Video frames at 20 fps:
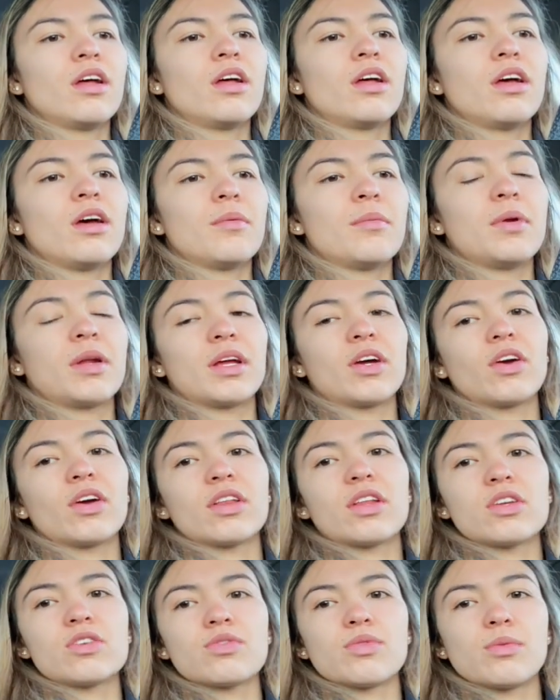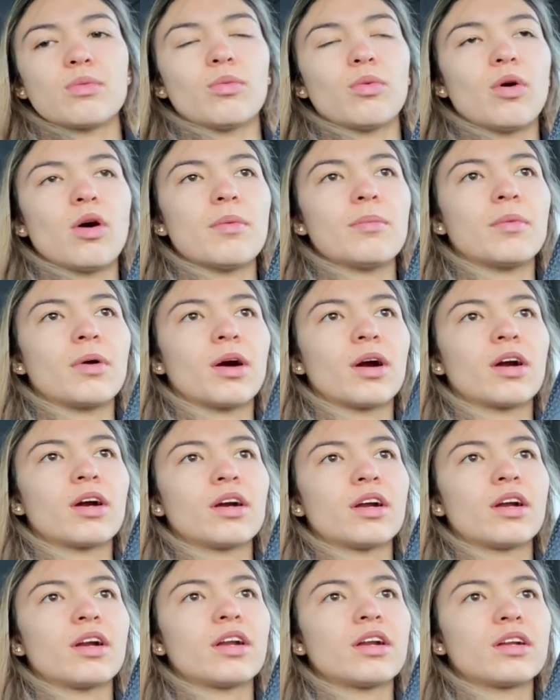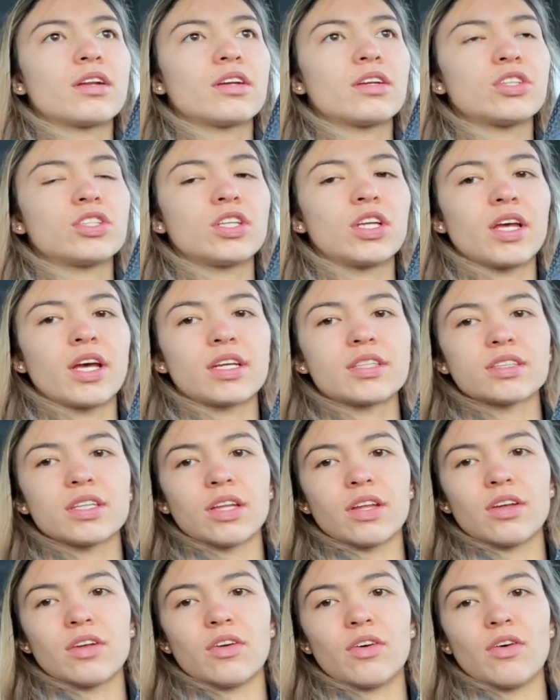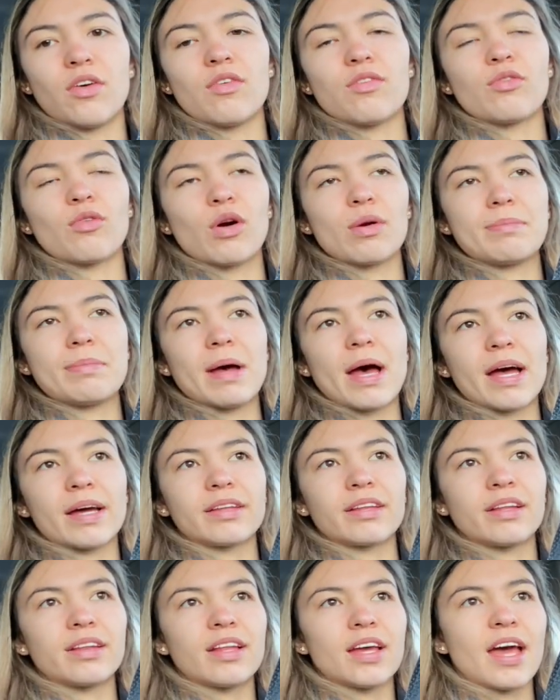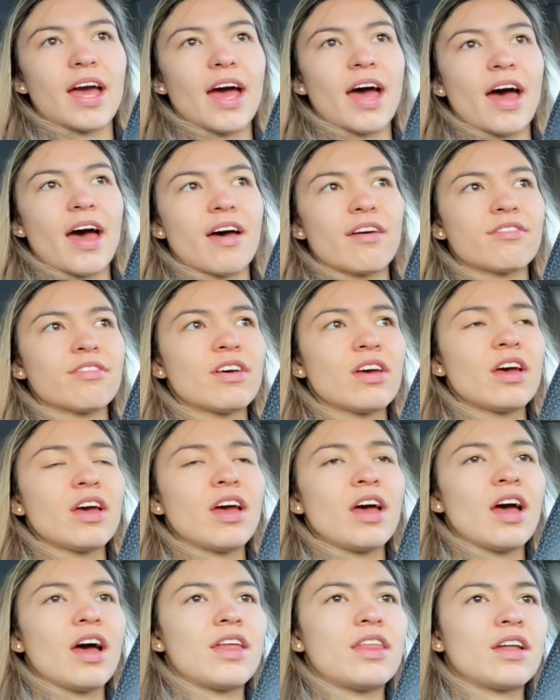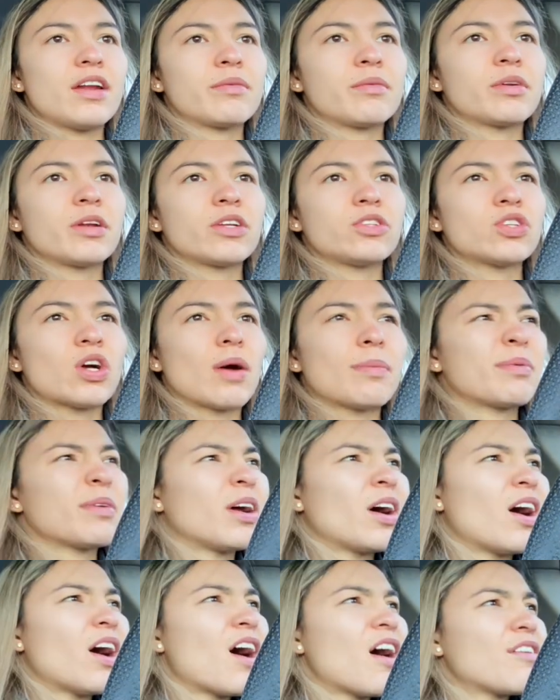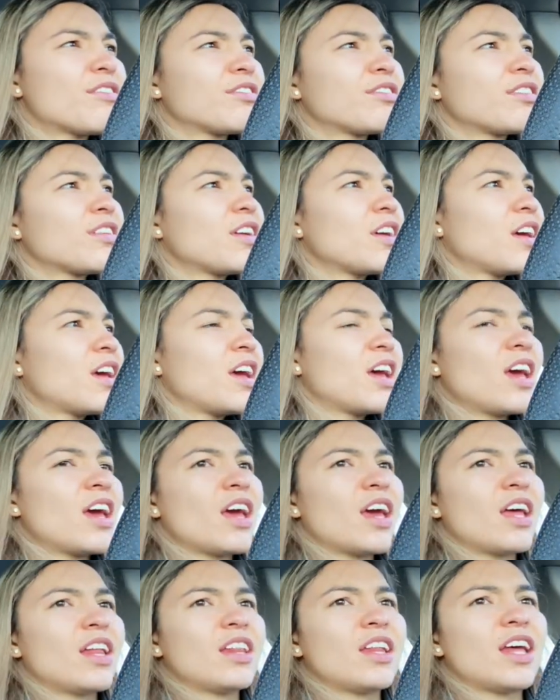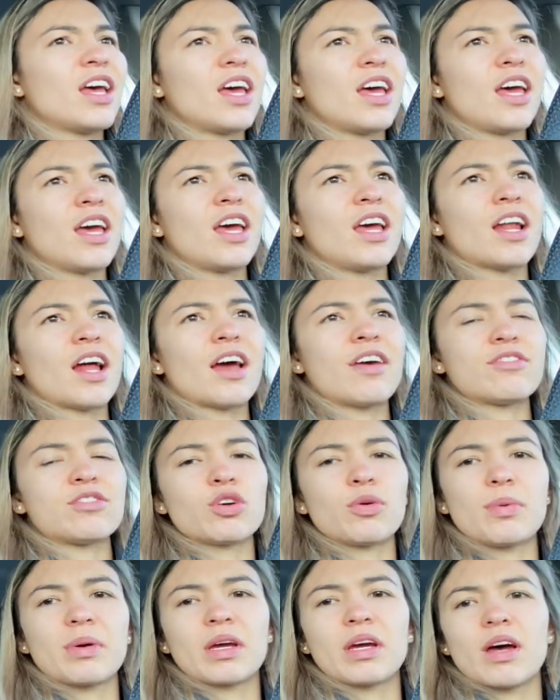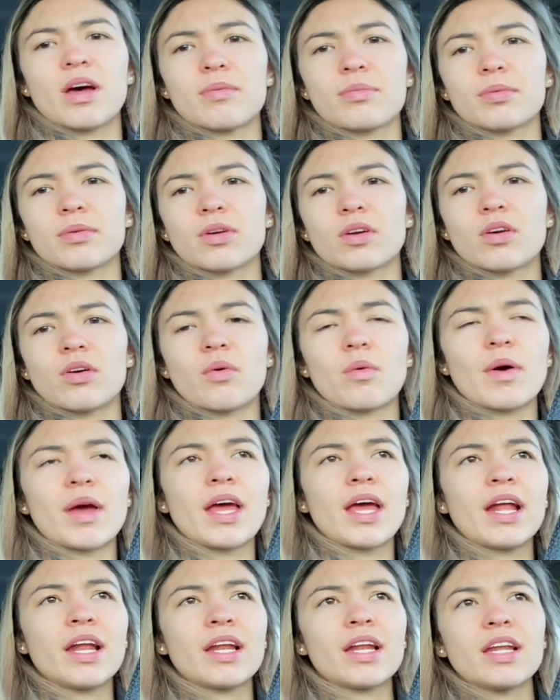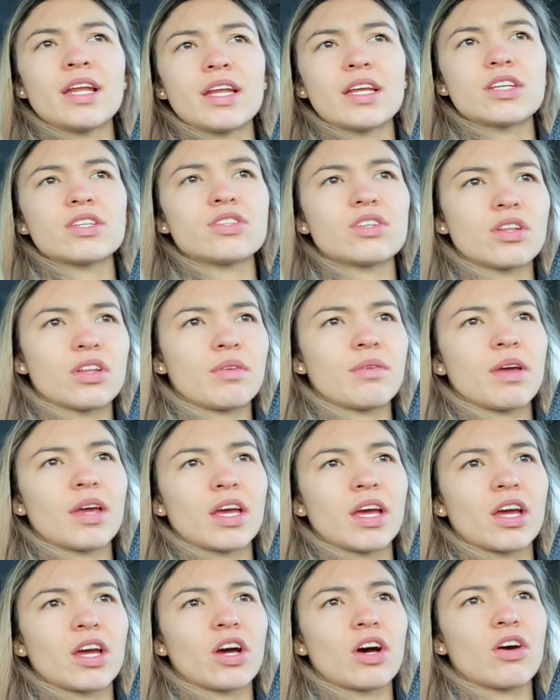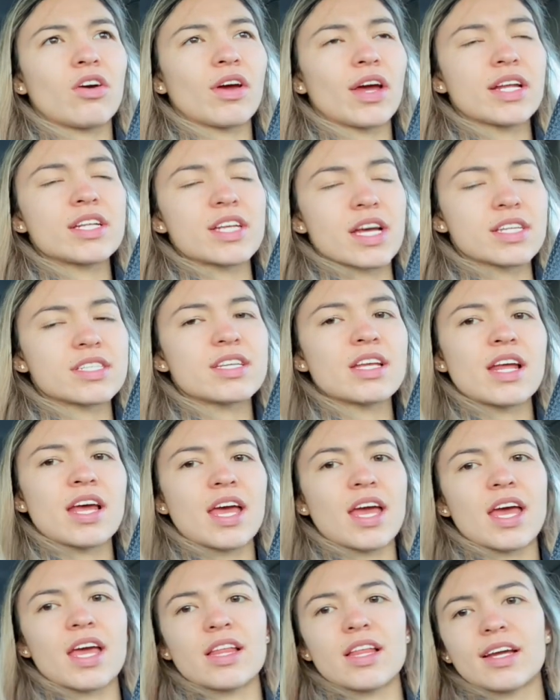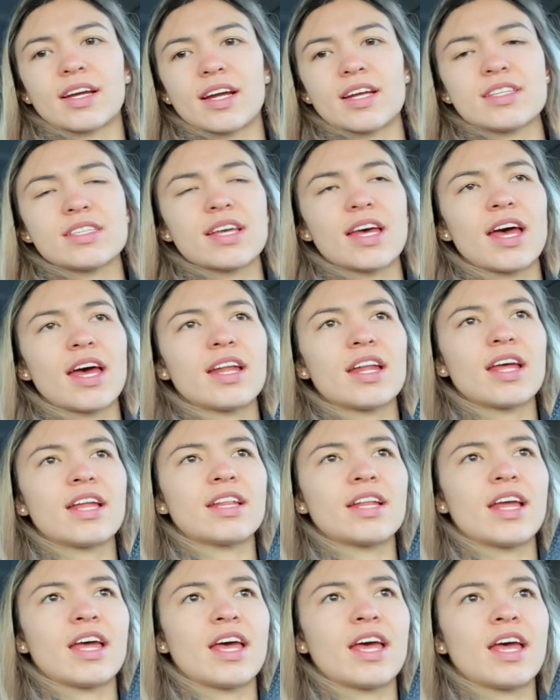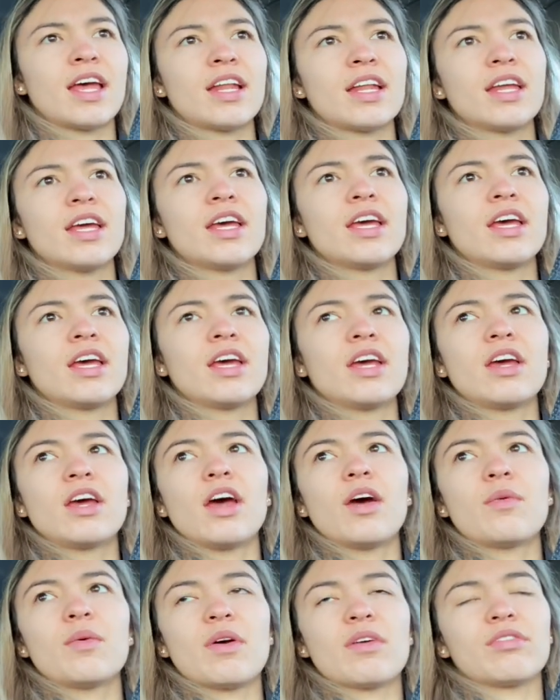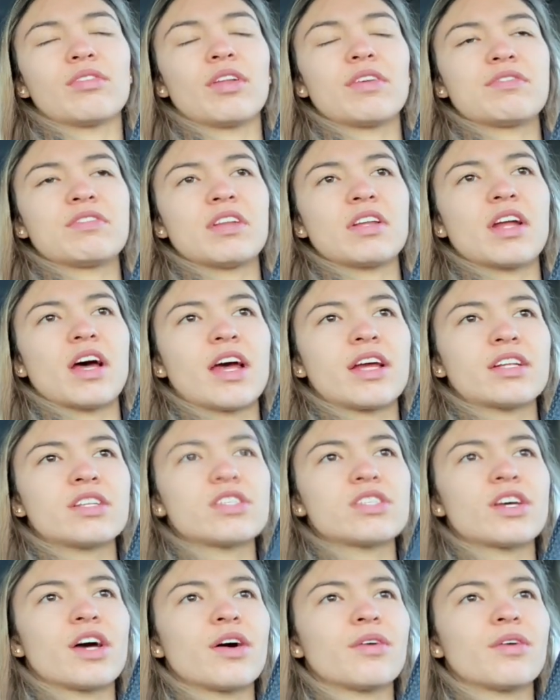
I'm gonna go get this from Walmart because she likes a little 4-pack that they have. And then I'm gonna drop it off, and then I have to go pick up Quinn so that we can go get tested at 8, like I said, and then we have lift at 9. So